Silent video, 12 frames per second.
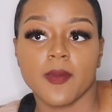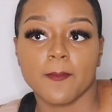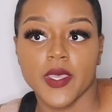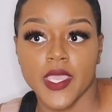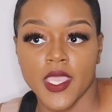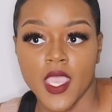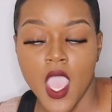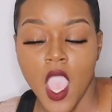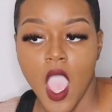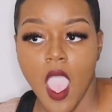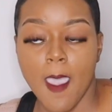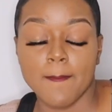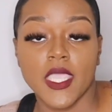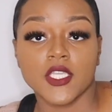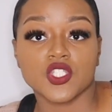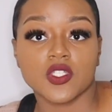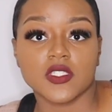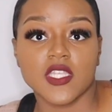but I made
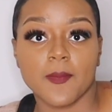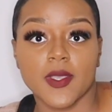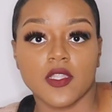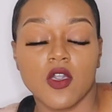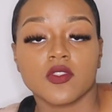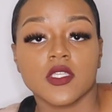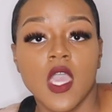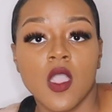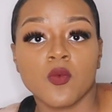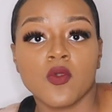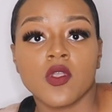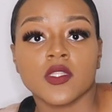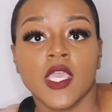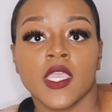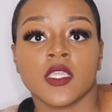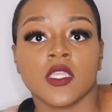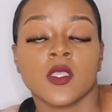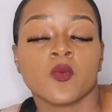sure the type of clothing I wore
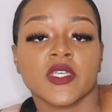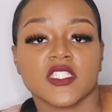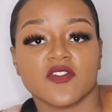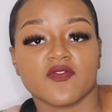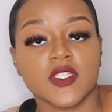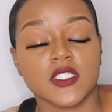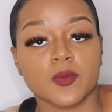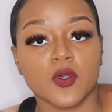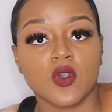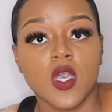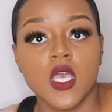that it wasn't visible.